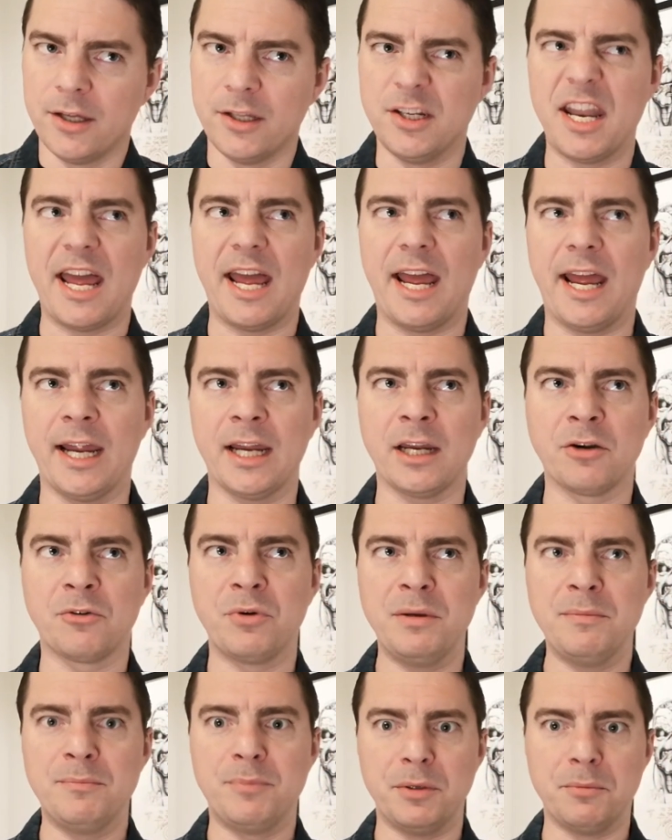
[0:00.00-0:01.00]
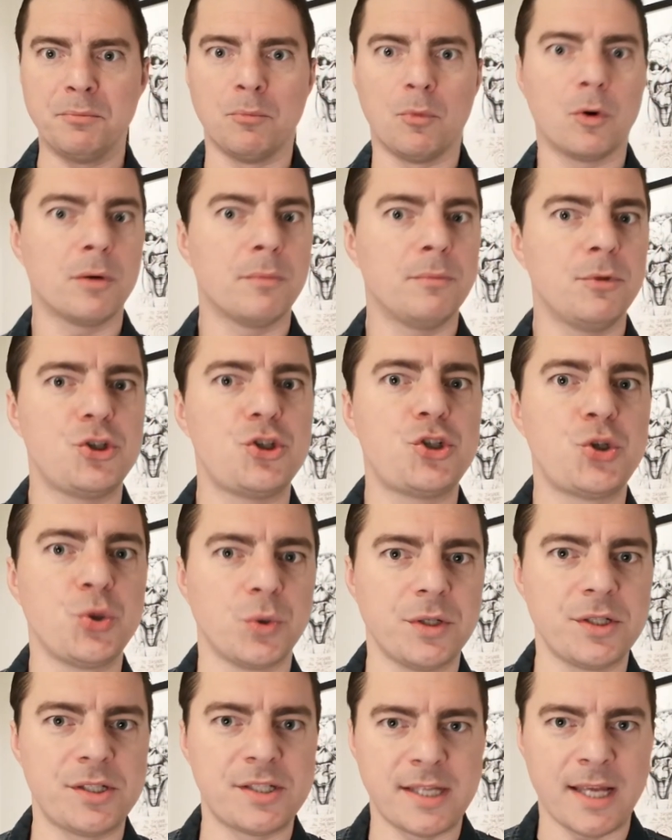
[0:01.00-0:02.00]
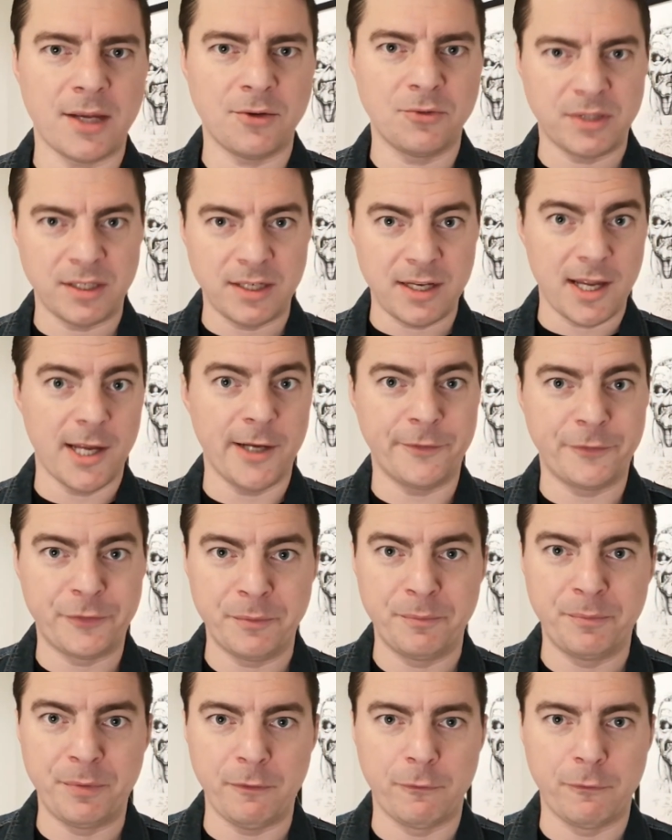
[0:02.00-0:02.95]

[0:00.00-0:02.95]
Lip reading: an angry but more mature sound than ever